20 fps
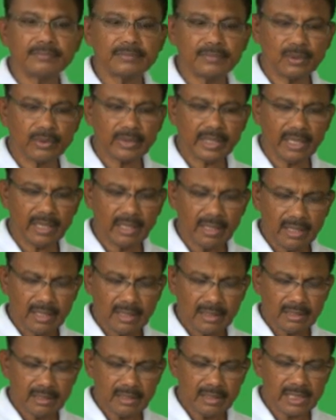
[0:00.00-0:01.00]
Okay,
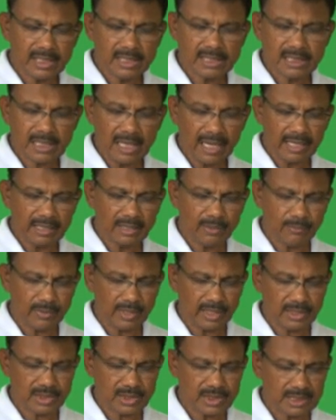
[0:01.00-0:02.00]
these are the
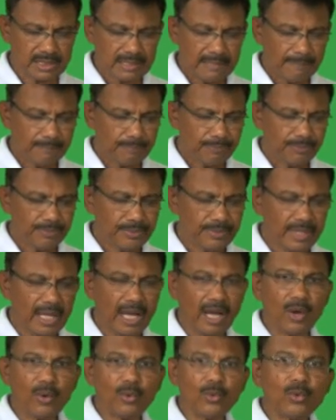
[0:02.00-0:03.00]
words.
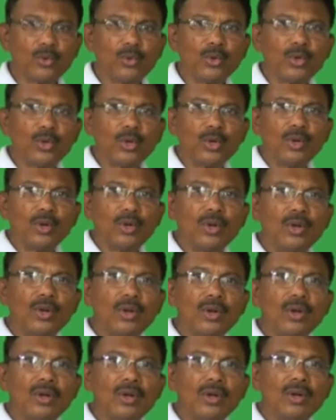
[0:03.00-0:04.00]
Now
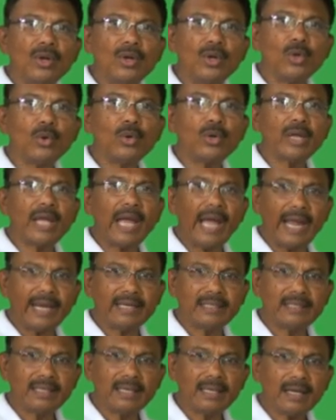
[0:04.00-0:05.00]
look
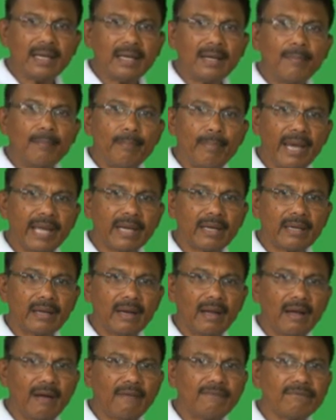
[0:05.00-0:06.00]
at the
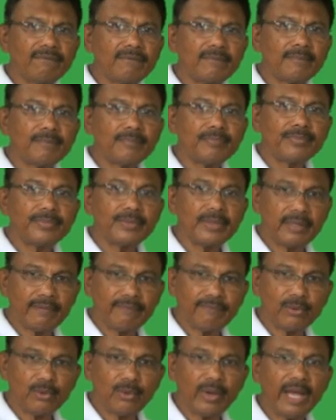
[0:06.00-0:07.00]
paragraph
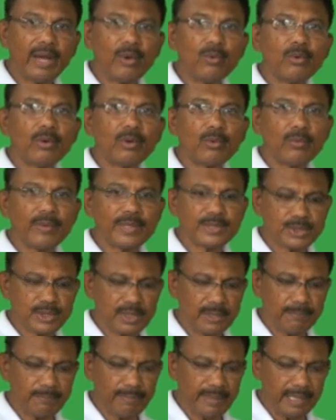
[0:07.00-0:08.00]
if you have a
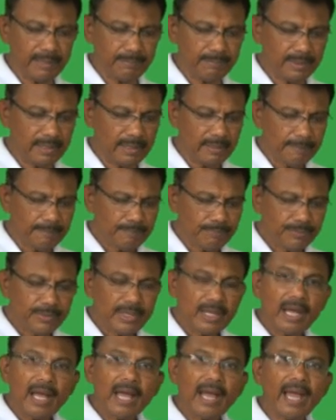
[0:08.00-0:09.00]
question paper,
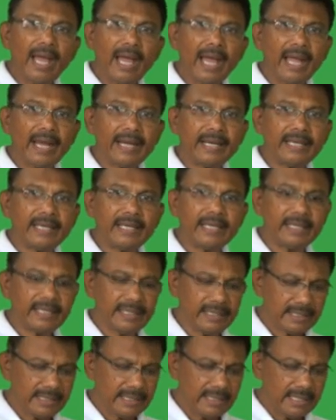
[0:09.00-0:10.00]

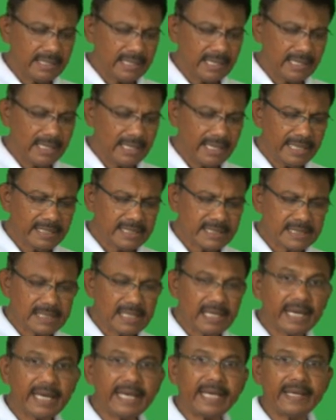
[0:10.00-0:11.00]
and let's
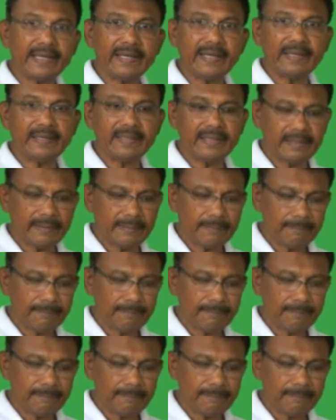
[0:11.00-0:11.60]
read it.